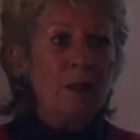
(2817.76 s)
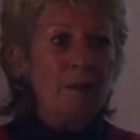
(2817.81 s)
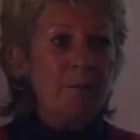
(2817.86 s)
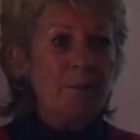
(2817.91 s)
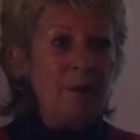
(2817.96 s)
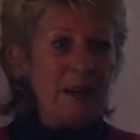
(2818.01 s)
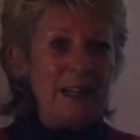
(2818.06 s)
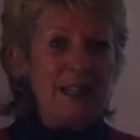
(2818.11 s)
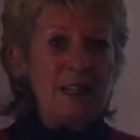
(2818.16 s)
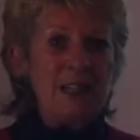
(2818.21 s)

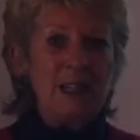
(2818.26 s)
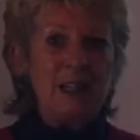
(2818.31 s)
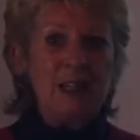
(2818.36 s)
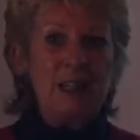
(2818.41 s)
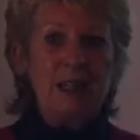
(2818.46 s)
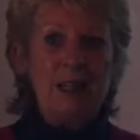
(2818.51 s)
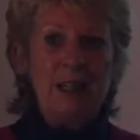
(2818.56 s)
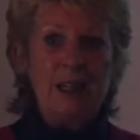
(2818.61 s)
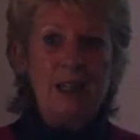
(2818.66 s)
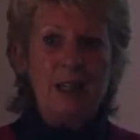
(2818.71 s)

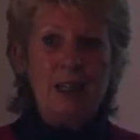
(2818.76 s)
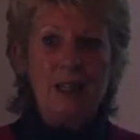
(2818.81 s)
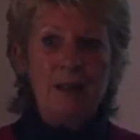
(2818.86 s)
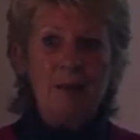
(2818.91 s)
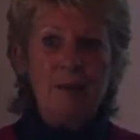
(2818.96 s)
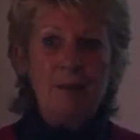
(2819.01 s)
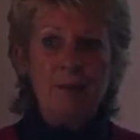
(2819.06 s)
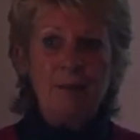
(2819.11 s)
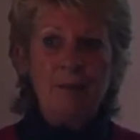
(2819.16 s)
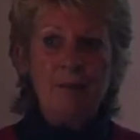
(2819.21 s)
basically
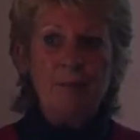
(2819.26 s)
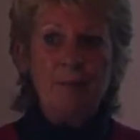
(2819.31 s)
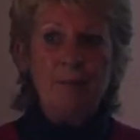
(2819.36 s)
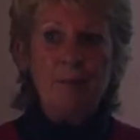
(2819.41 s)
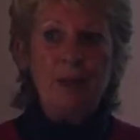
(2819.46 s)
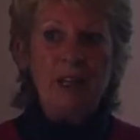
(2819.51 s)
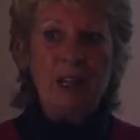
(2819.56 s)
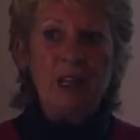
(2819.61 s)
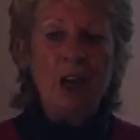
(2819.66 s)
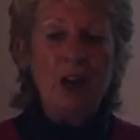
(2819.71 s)

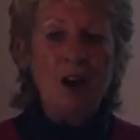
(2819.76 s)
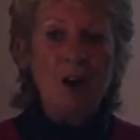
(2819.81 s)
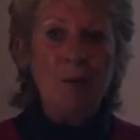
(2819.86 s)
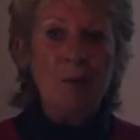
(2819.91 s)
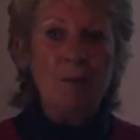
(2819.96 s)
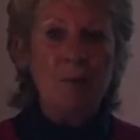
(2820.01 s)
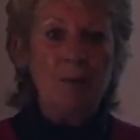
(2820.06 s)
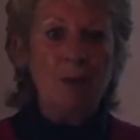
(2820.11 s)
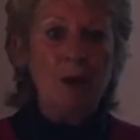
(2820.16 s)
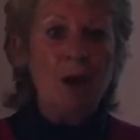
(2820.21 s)

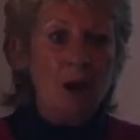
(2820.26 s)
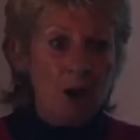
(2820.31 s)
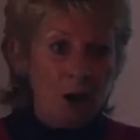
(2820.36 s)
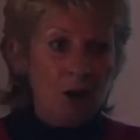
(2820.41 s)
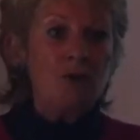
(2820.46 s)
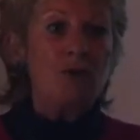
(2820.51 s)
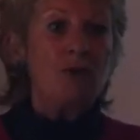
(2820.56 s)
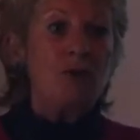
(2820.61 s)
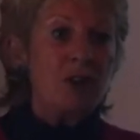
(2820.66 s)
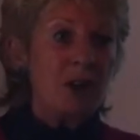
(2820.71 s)
become
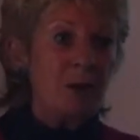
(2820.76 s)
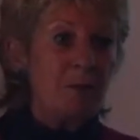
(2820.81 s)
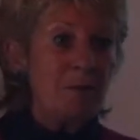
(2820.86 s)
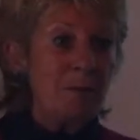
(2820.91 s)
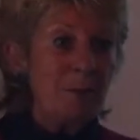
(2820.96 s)
100 times